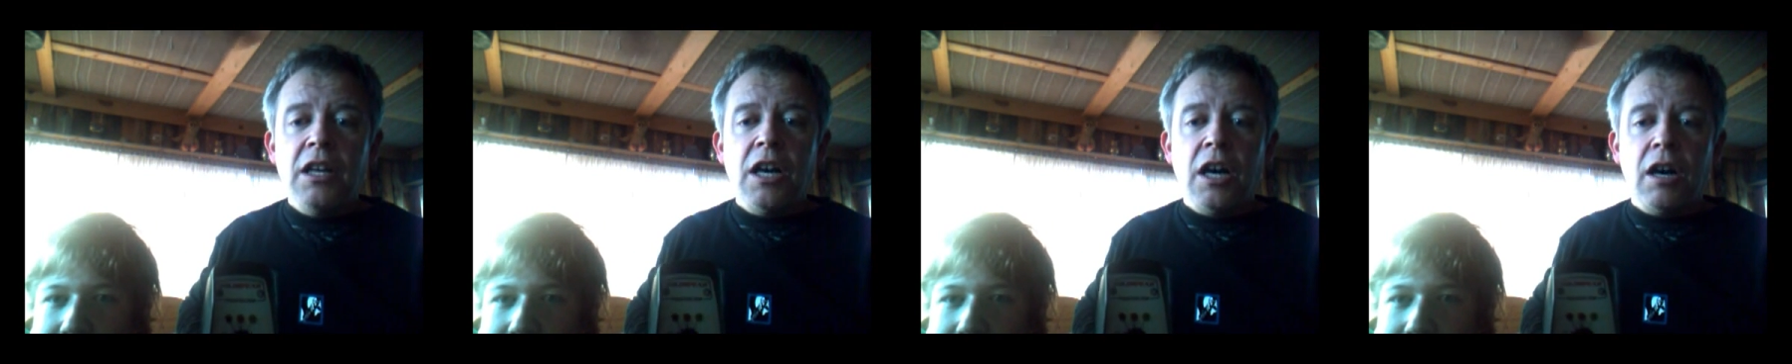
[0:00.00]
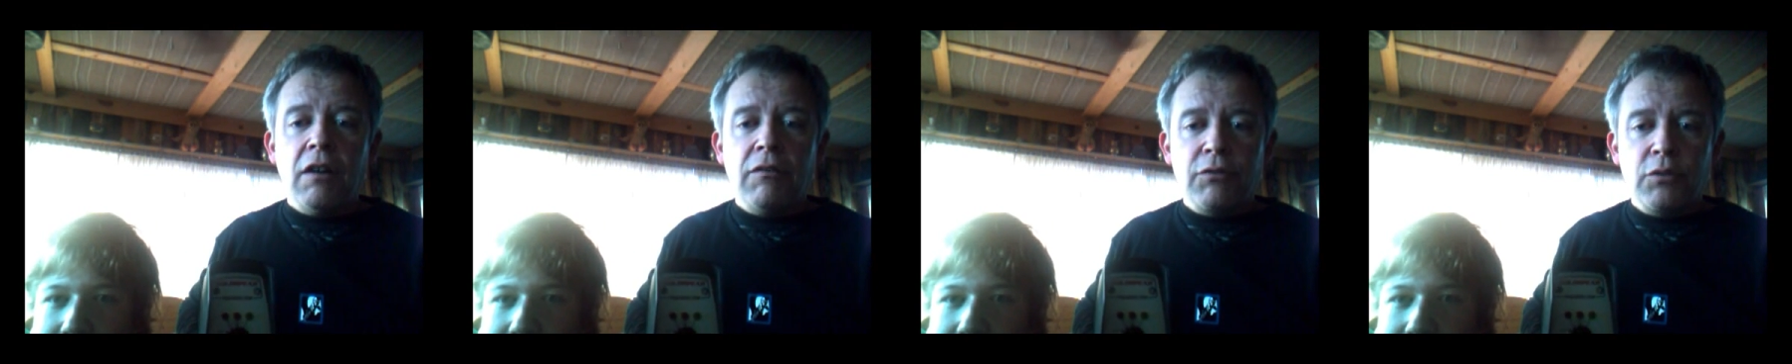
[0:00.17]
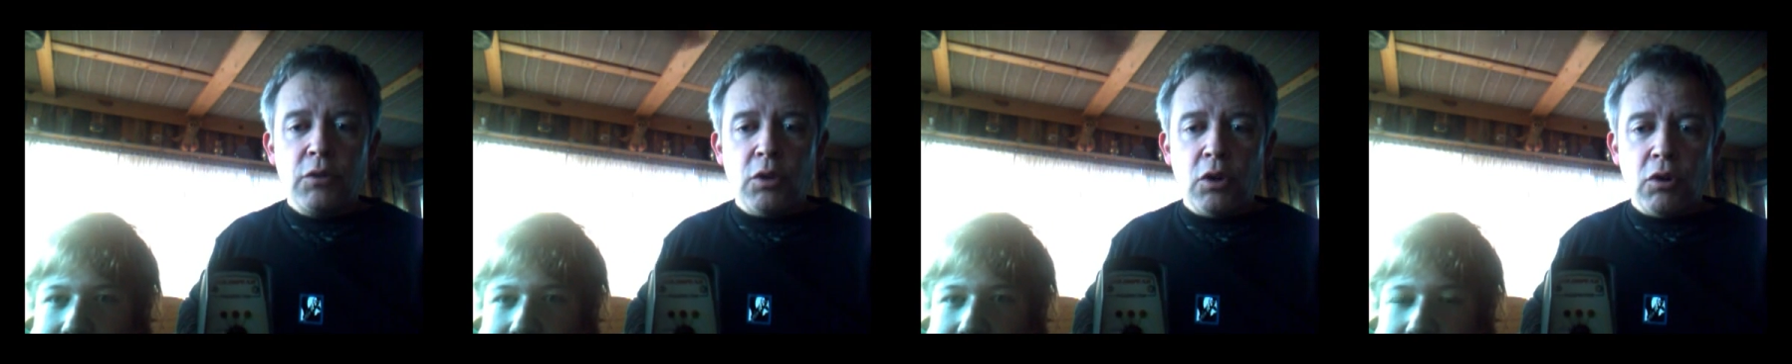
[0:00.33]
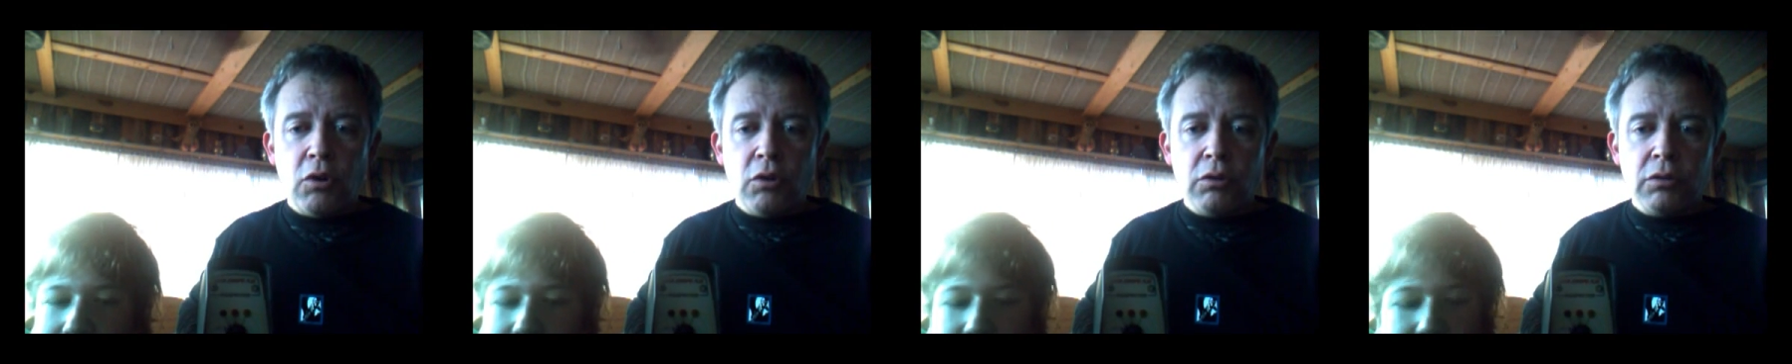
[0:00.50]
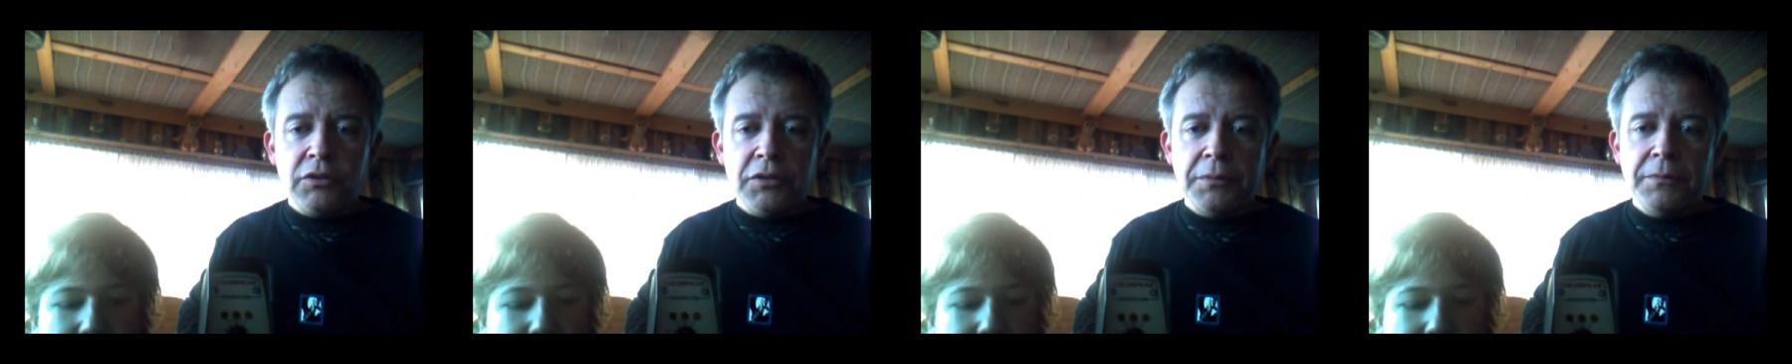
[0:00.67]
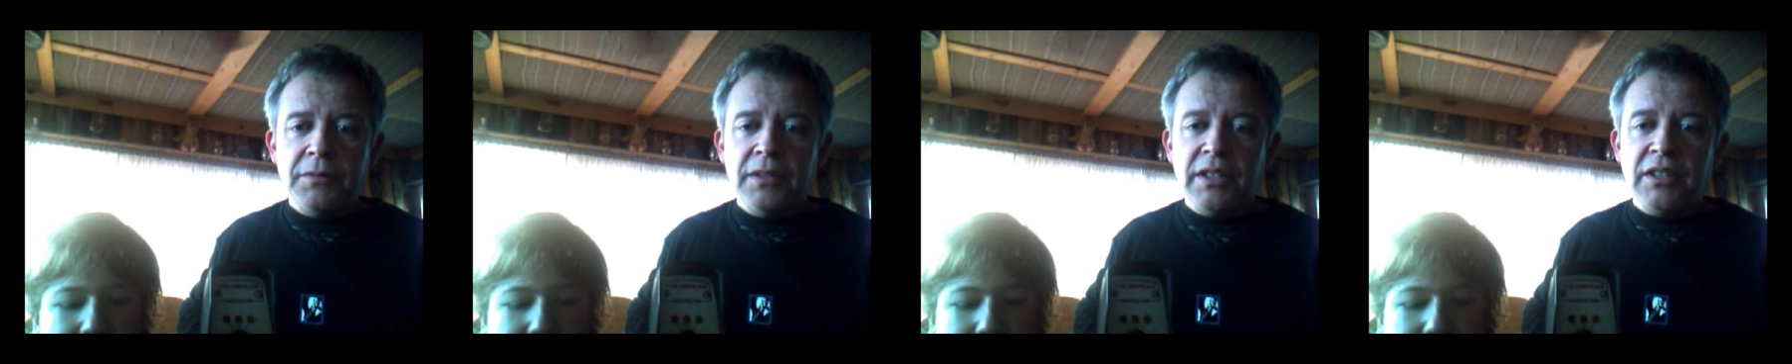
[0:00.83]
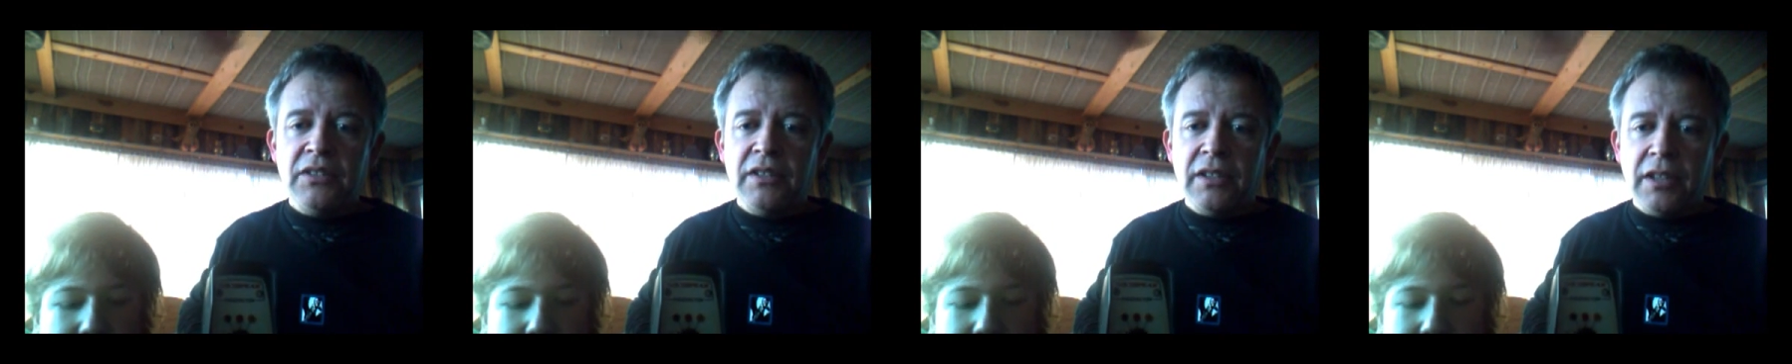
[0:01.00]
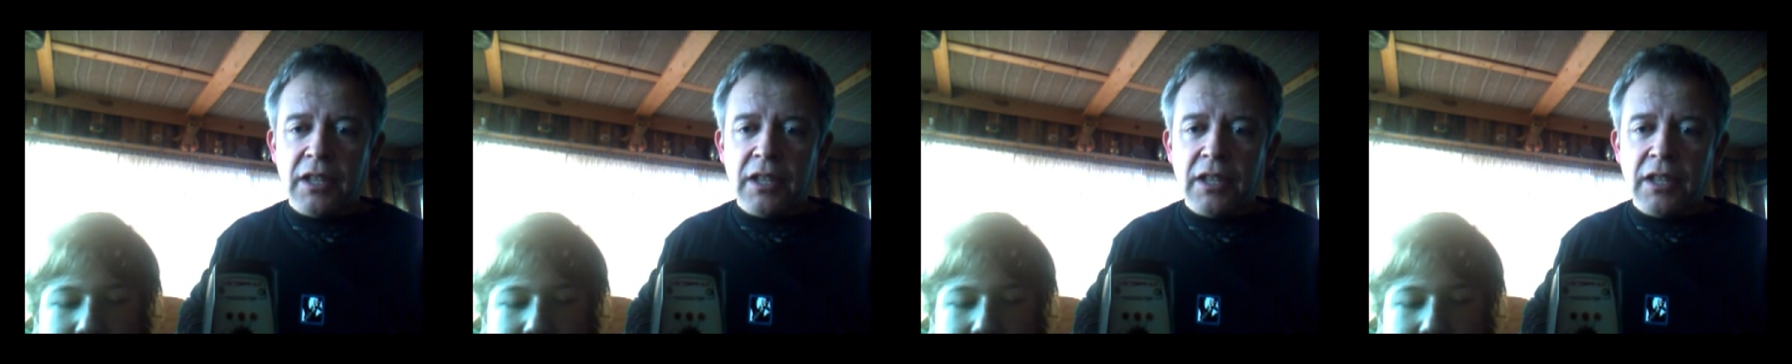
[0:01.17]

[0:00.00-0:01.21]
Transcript: of gold is